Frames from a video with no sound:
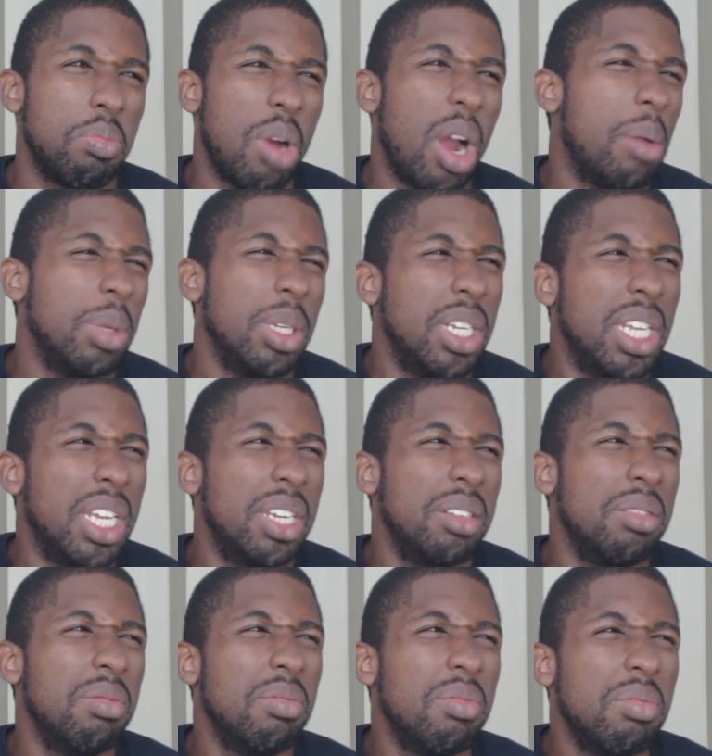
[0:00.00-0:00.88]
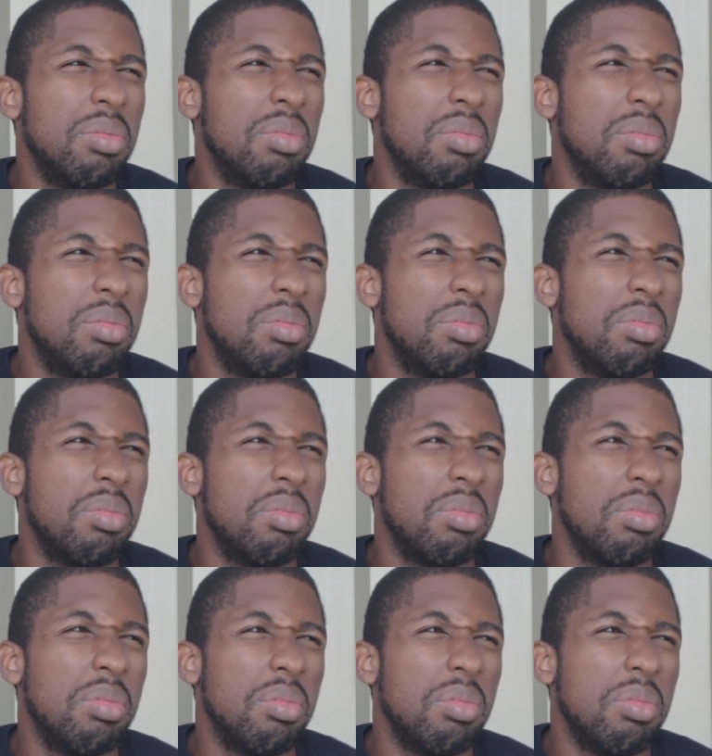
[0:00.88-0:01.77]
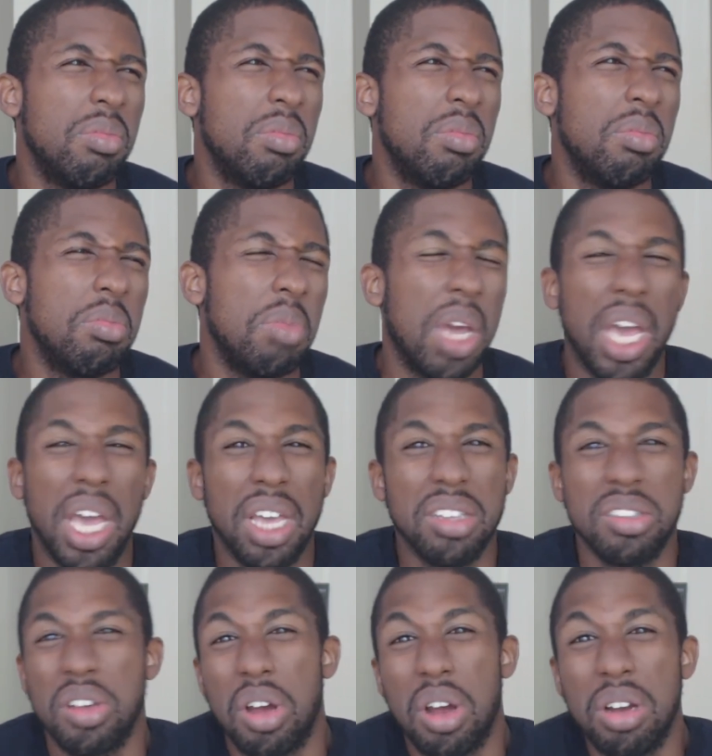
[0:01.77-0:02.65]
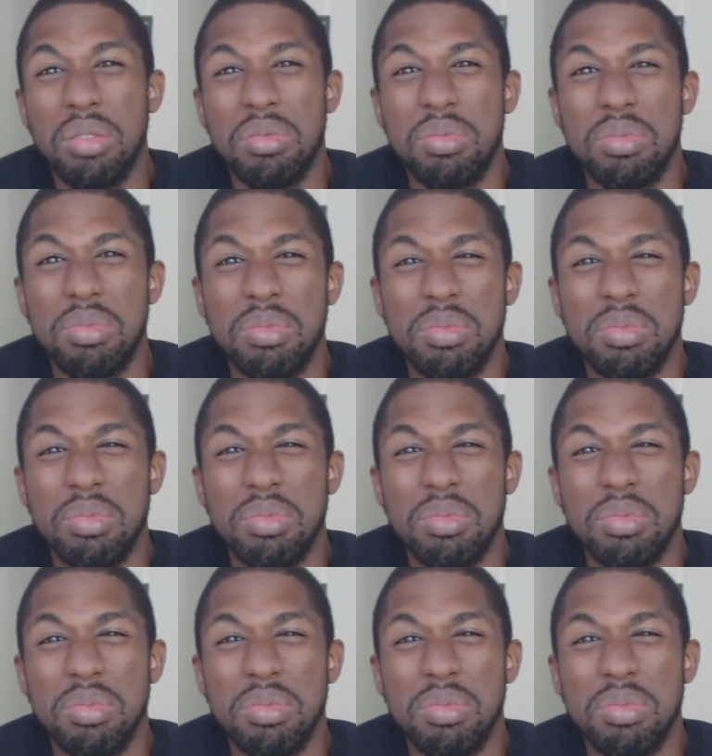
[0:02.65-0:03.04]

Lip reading: Probably didn't, but hey, it's hard.